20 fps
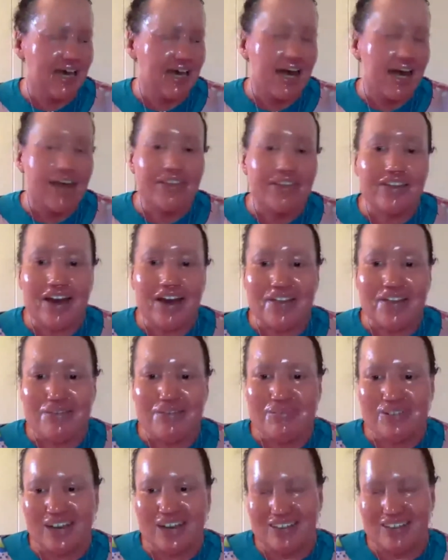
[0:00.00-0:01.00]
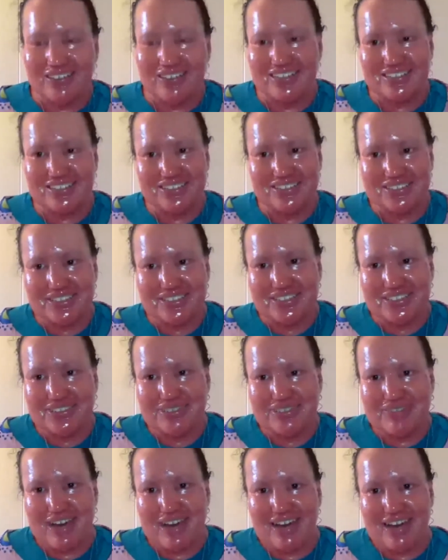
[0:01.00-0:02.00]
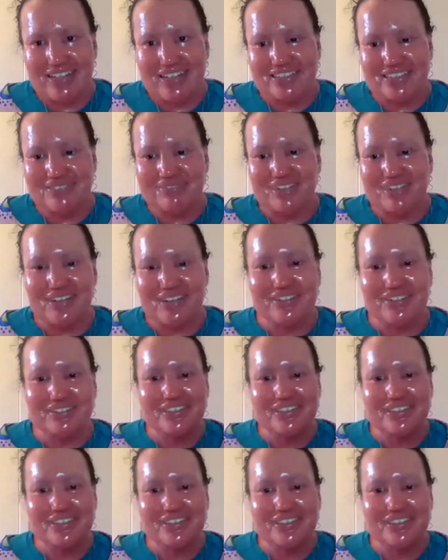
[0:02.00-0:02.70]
The other book I want to talk to you about as well is